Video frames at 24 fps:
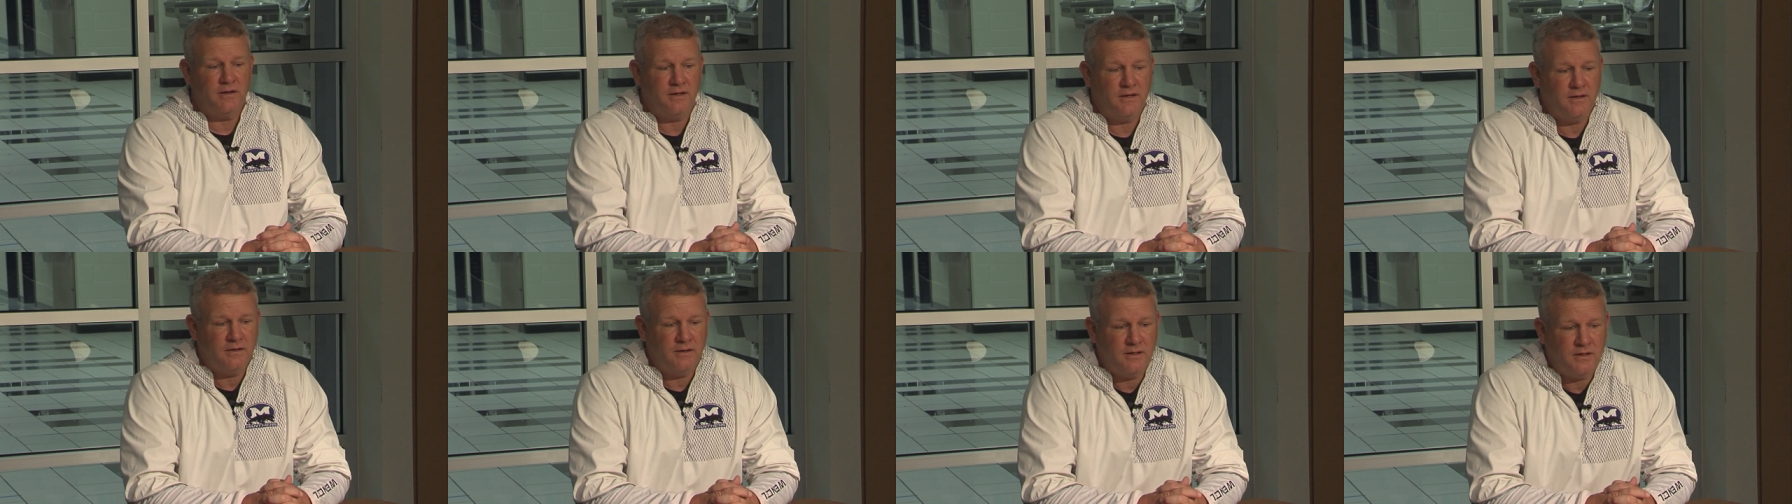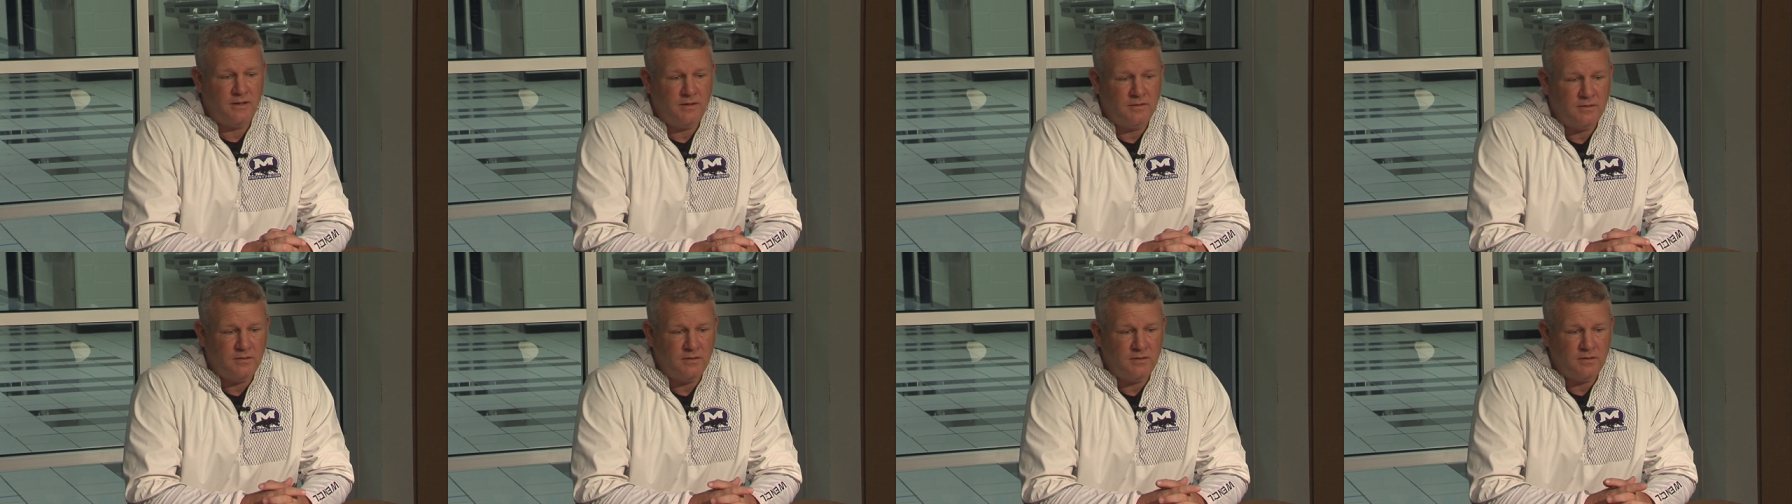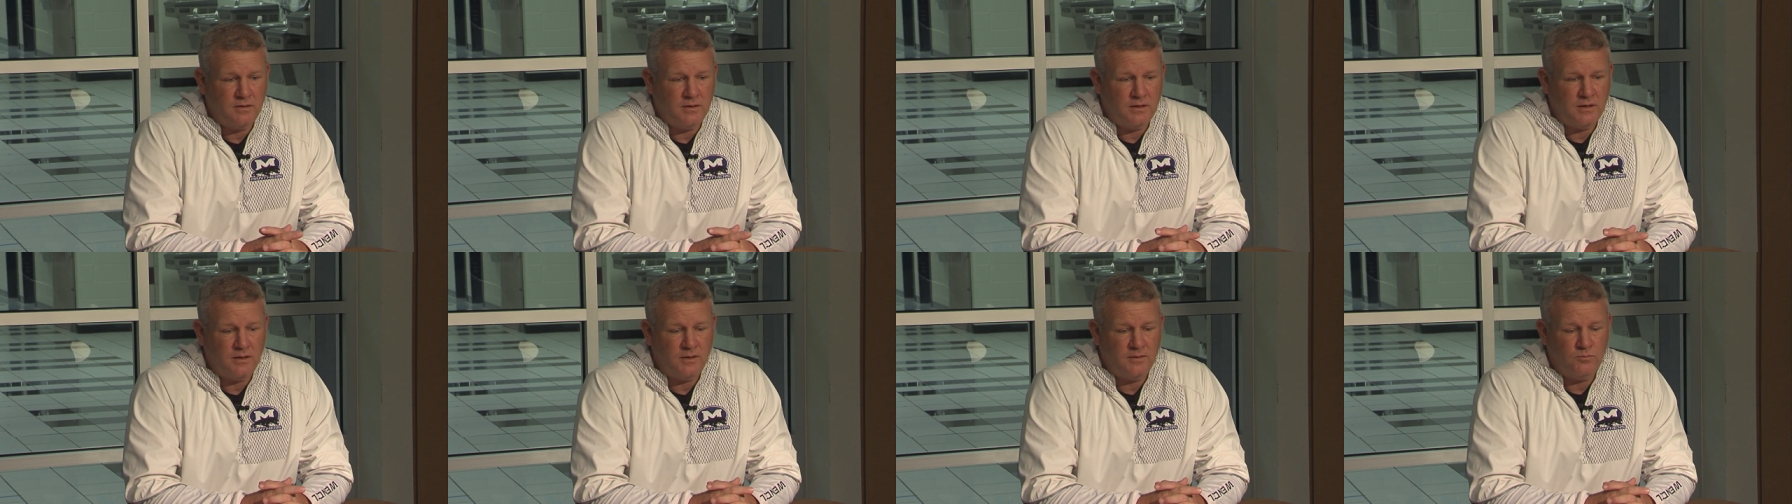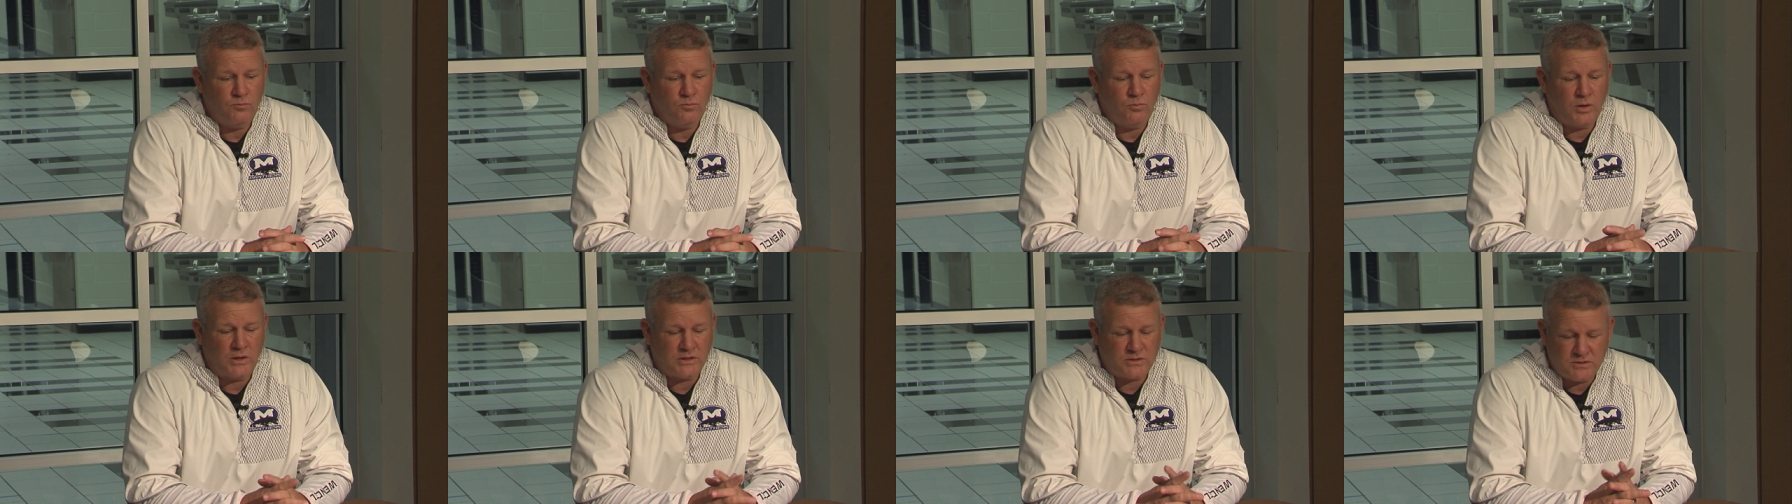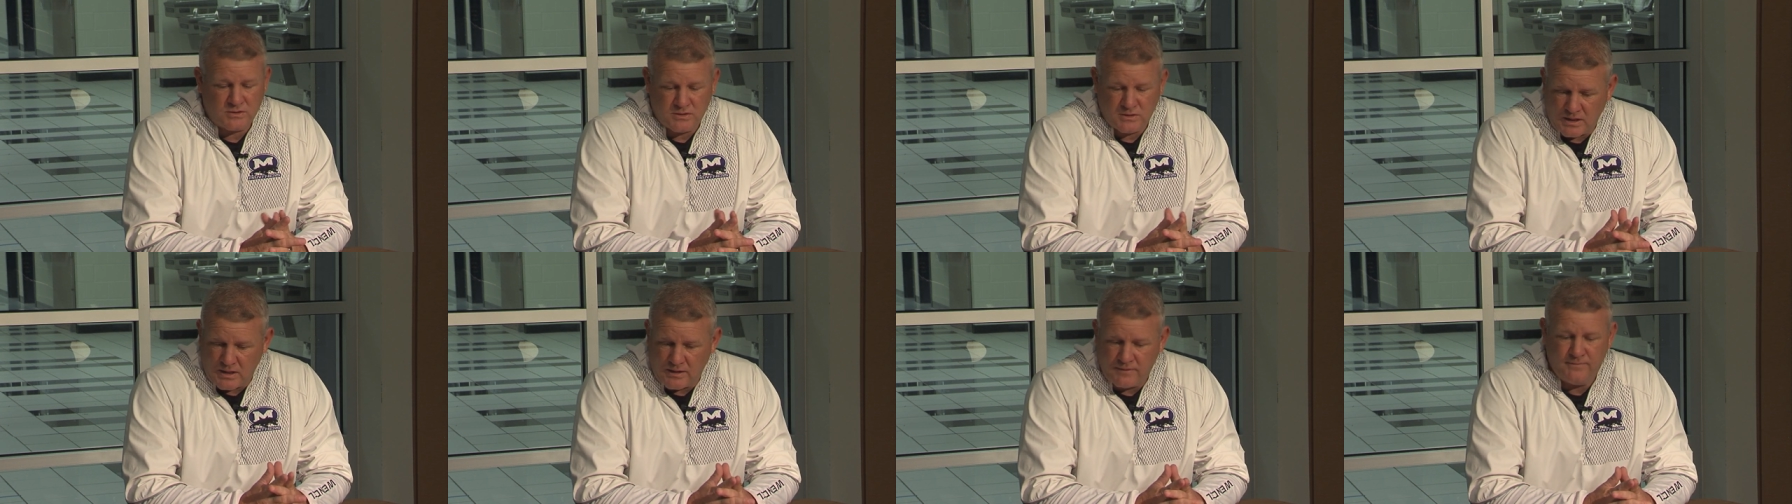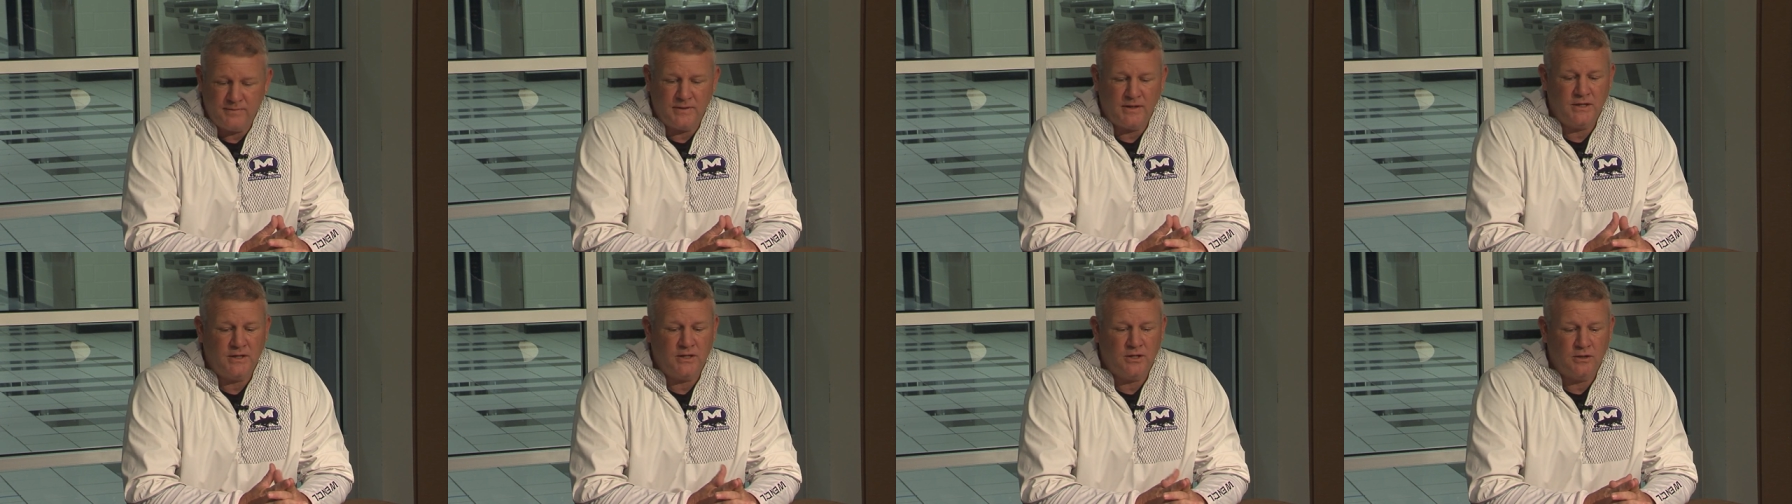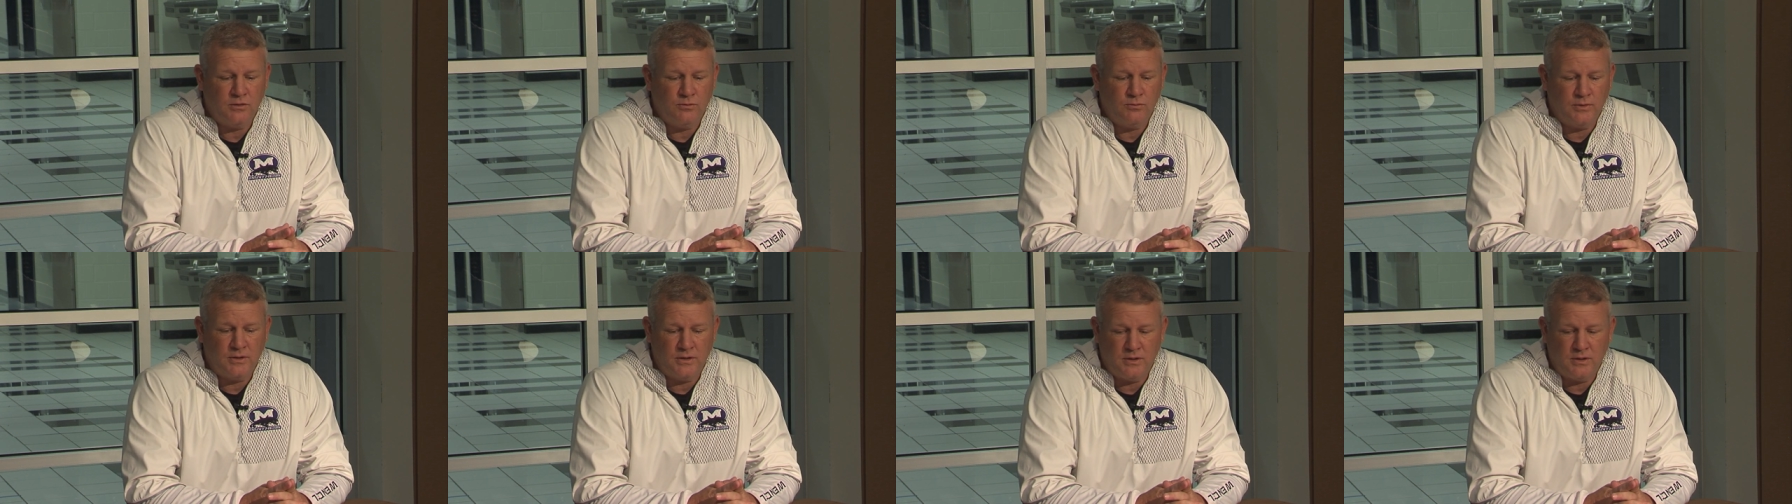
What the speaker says: and watch a lot of video